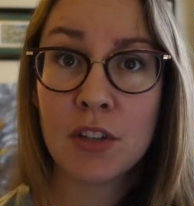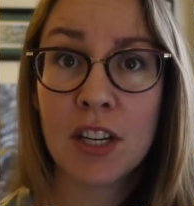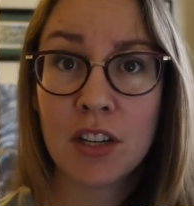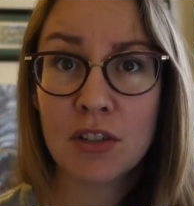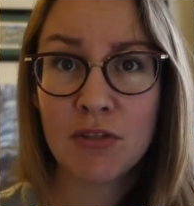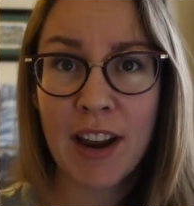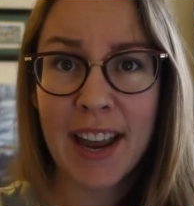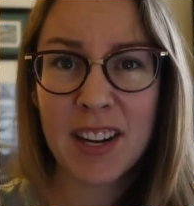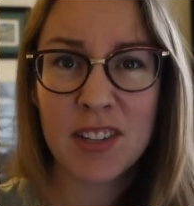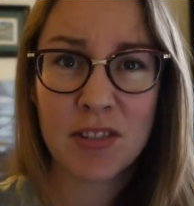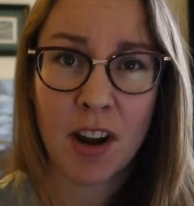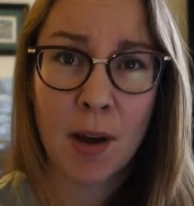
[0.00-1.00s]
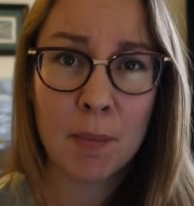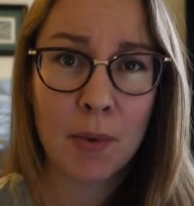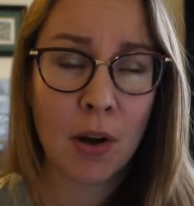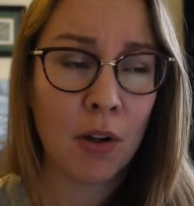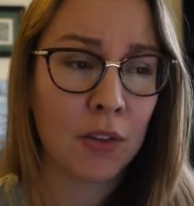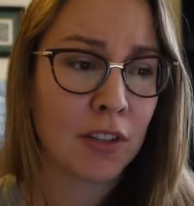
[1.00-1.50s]
You can drag and
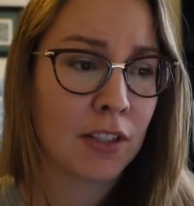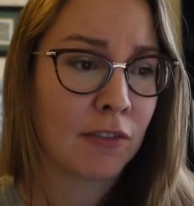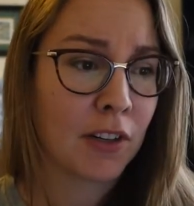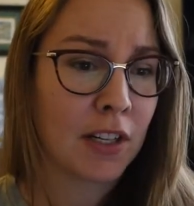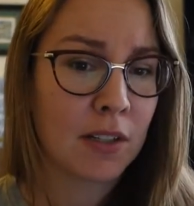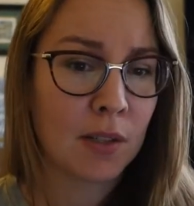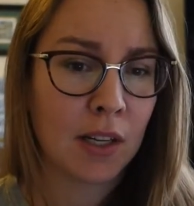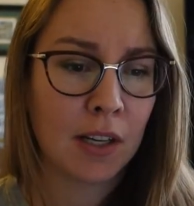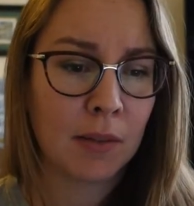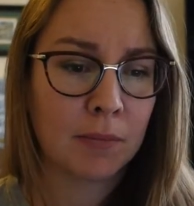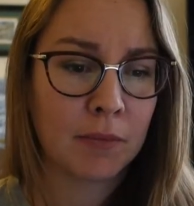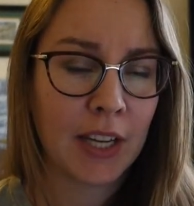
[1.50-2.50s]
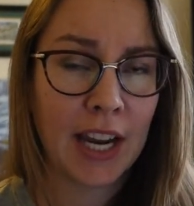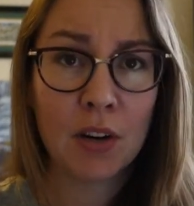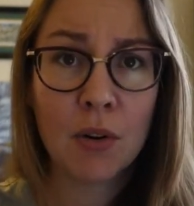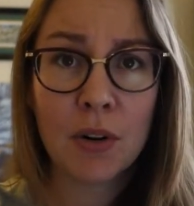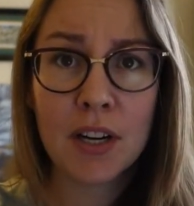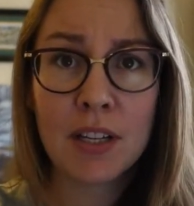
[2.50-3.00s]
drop all the different
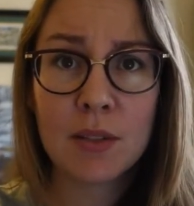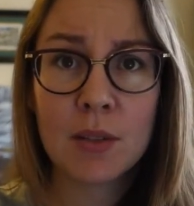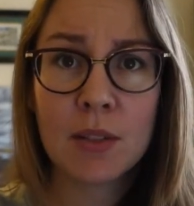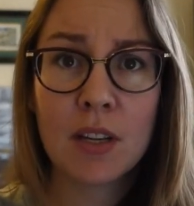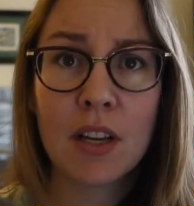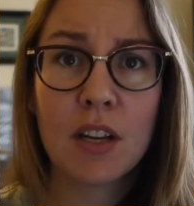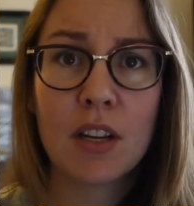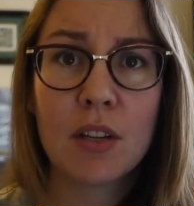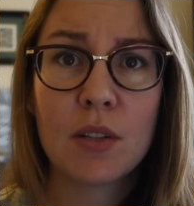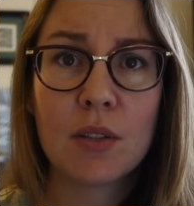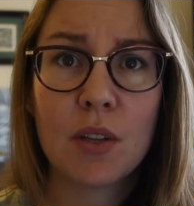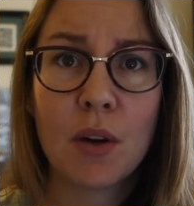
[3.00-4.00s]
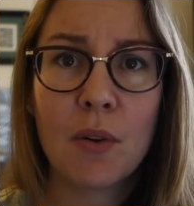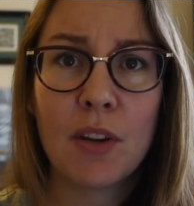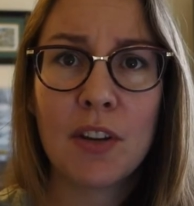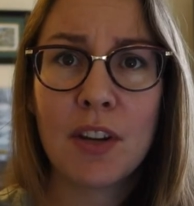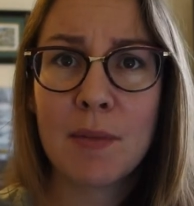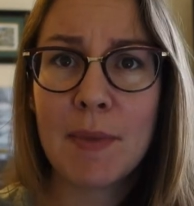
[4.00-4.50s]
categories, so
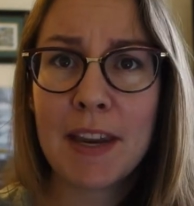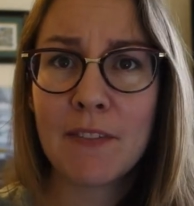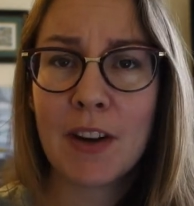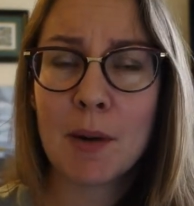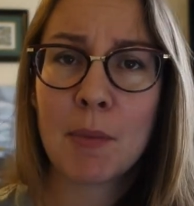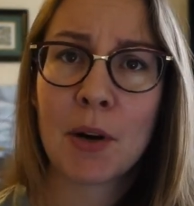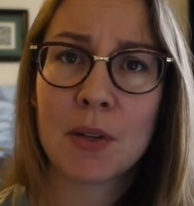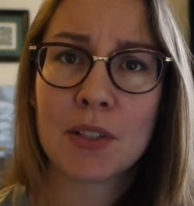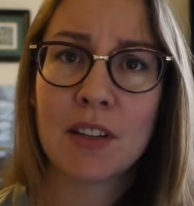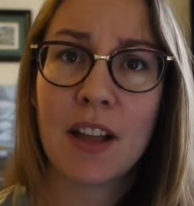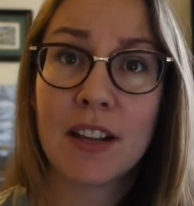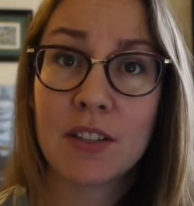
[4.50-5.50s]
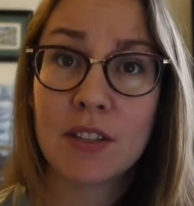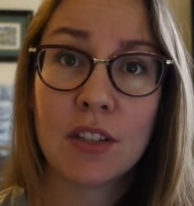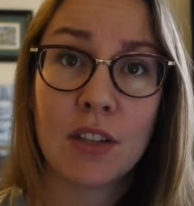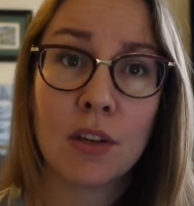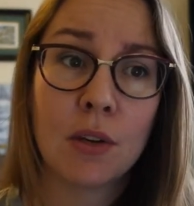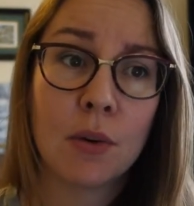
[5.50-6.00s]
you can make it very personalized
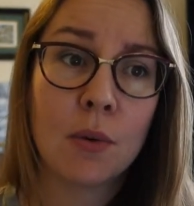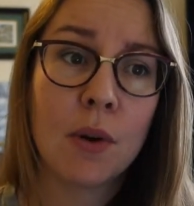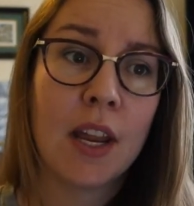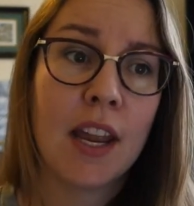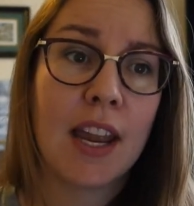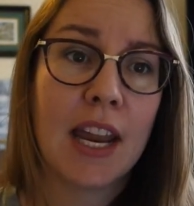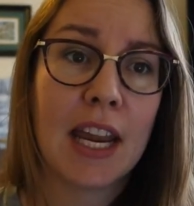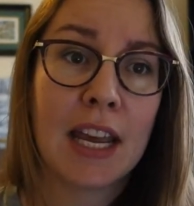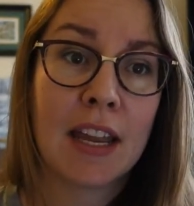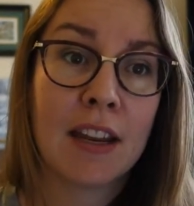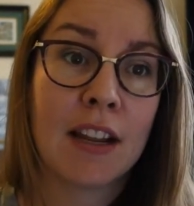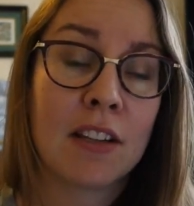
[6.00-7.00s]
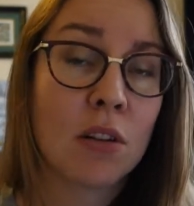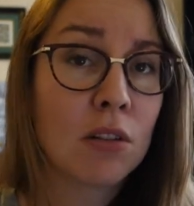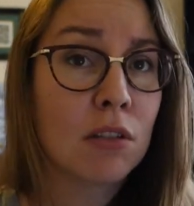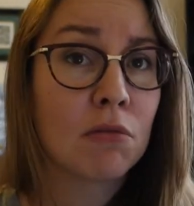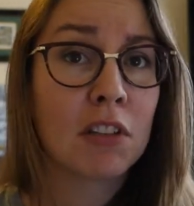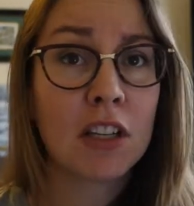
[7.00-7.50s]
to you, and it's
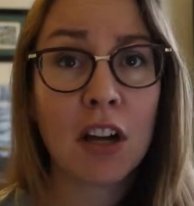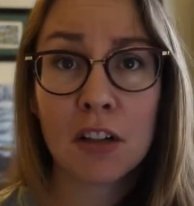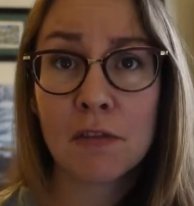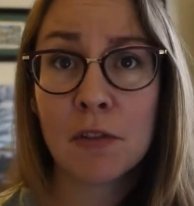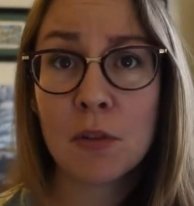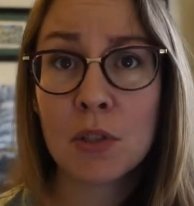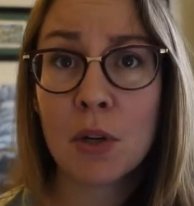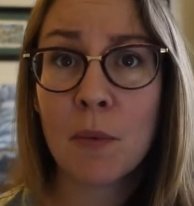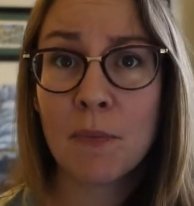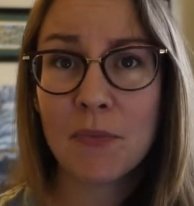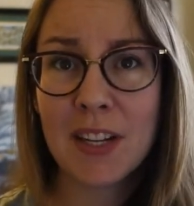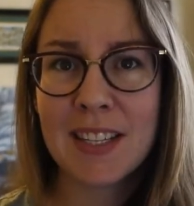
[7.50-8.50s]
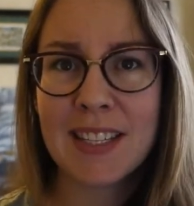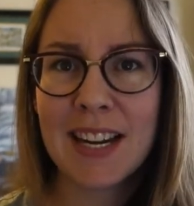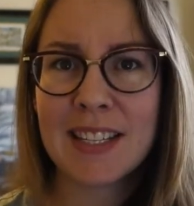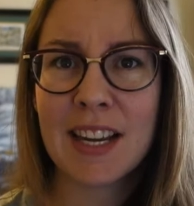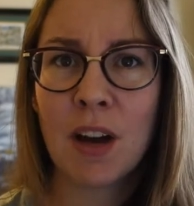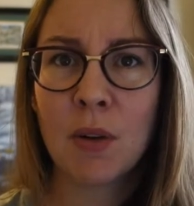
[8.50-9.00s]
also really colorful, so it
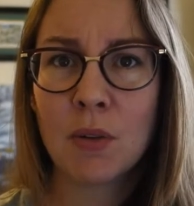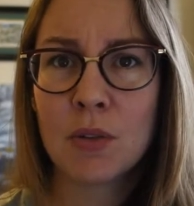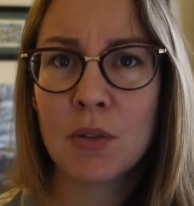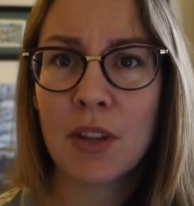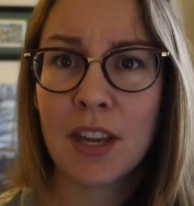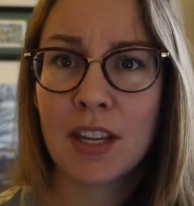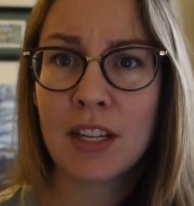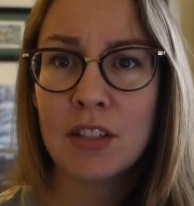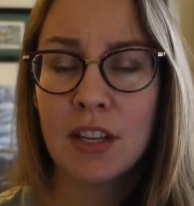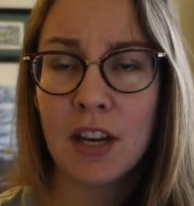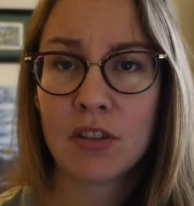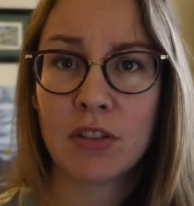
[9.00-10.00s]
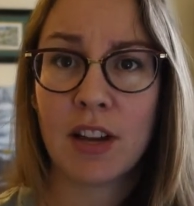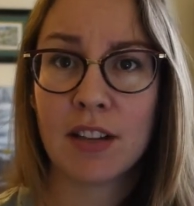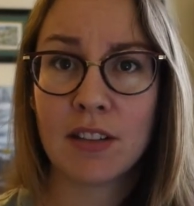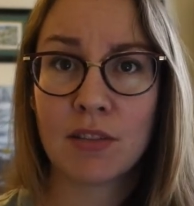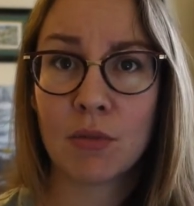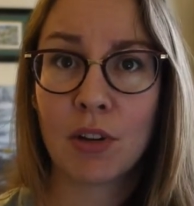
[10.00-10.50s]
stands out so that each section
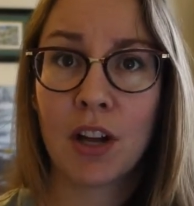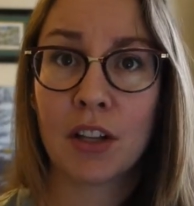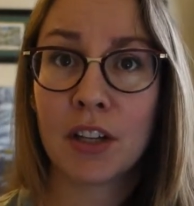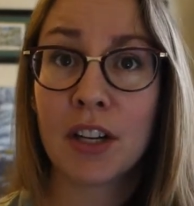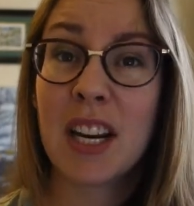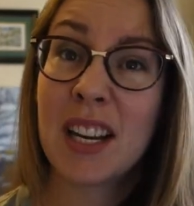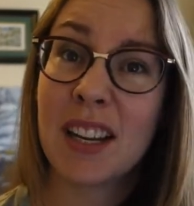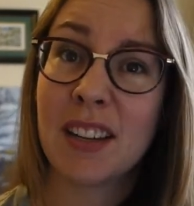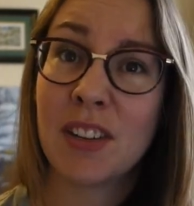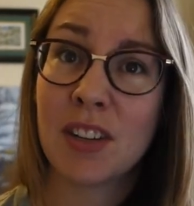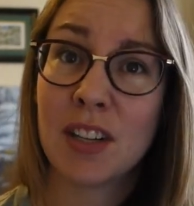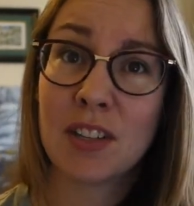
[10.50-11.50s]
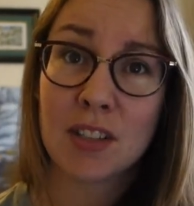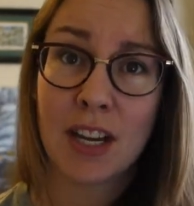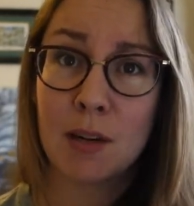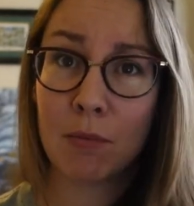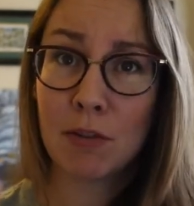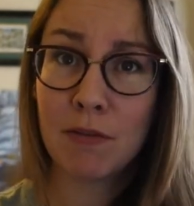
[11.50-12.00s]
has its own color, and you can just
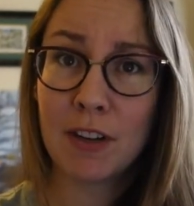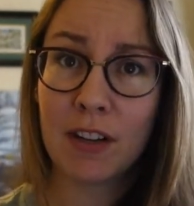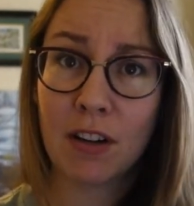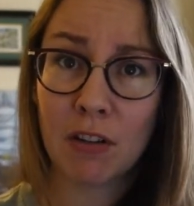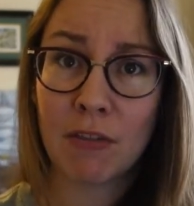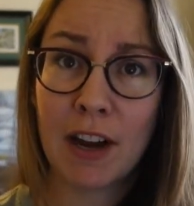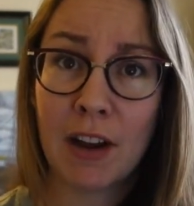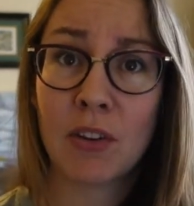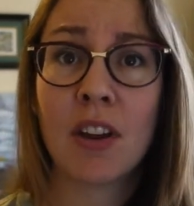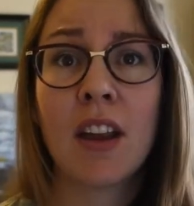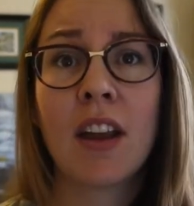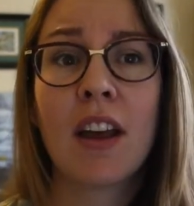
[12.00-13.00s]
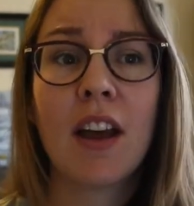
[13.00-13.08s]
kind of move it around.